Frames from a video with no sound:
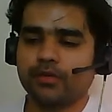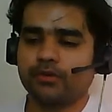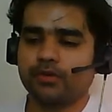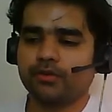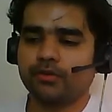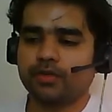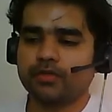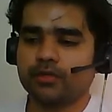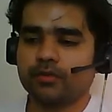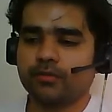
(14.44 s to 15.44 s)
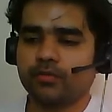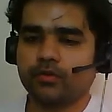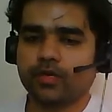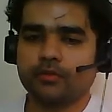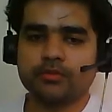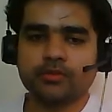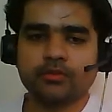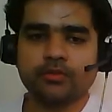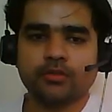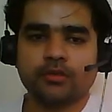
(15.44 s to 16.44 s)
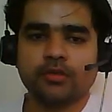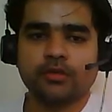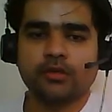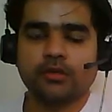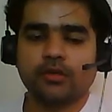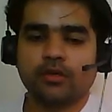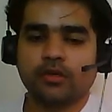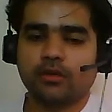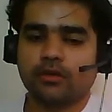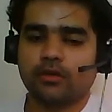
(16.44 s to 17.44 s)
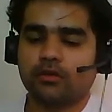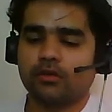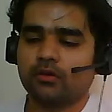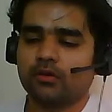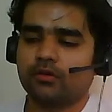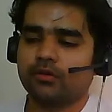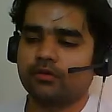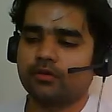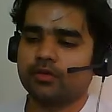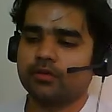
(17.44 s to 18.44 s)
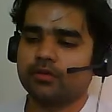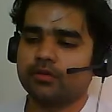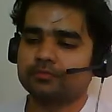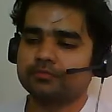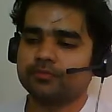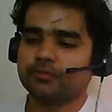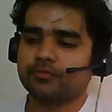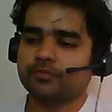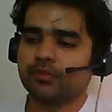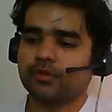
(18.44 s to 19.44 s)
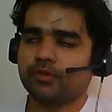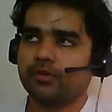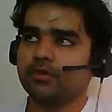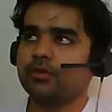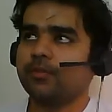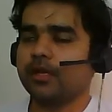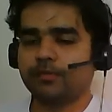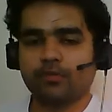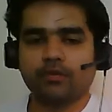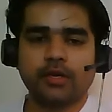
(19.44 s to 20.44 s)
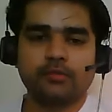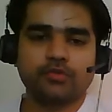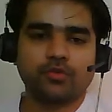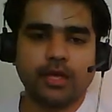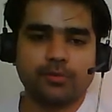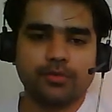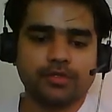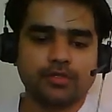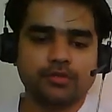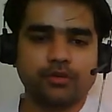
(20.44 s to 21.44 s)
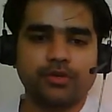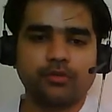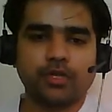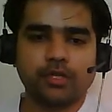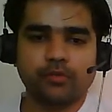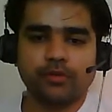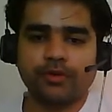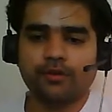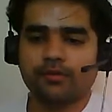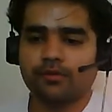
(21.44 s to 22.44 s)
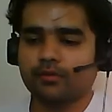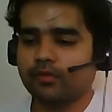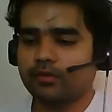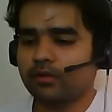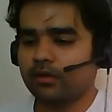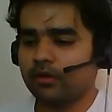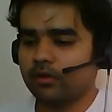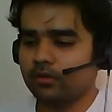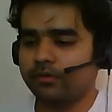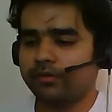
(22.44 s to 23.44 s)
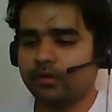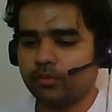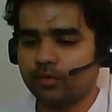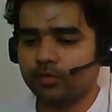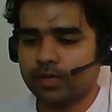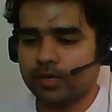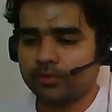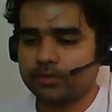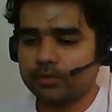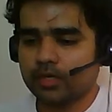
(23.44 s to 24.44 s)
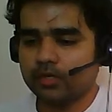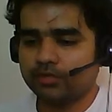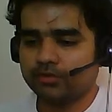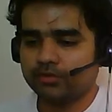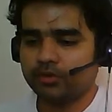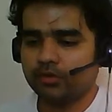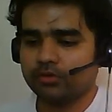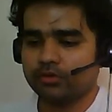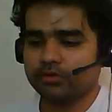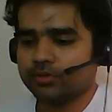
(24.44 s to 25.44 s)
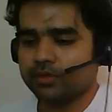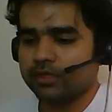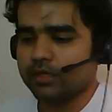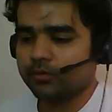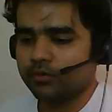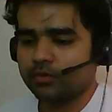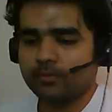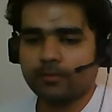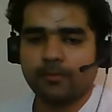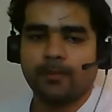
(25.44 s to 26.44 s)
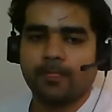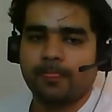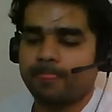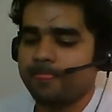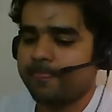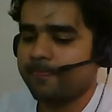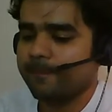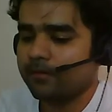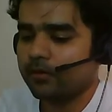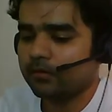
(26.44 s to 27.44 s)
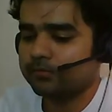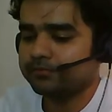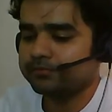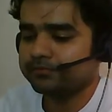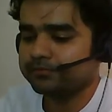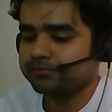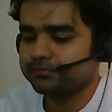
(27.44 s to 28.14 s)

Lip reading: are doing certain programs, or you're making programs. So what happens is on your keyboard what happens is I'll show you the on-screen keyboard. Um,